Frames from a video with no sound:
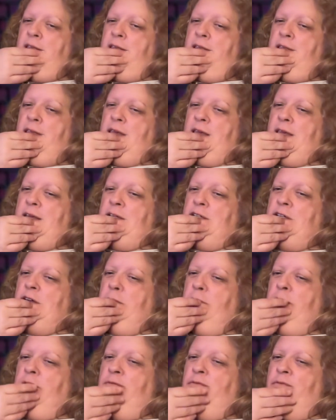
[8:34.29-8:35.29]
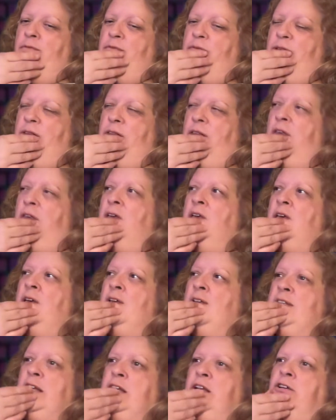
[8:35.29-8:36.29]
Like, it should be,
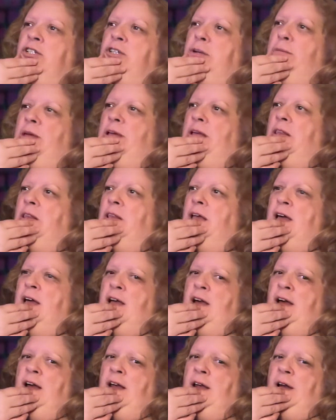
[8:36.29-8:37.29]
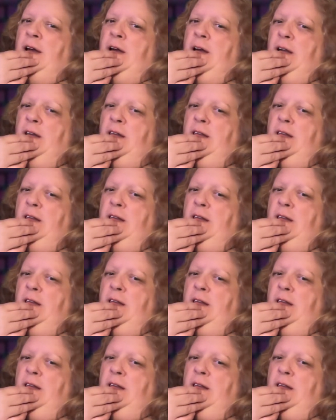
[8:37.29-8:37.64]
tenure should be a lot higher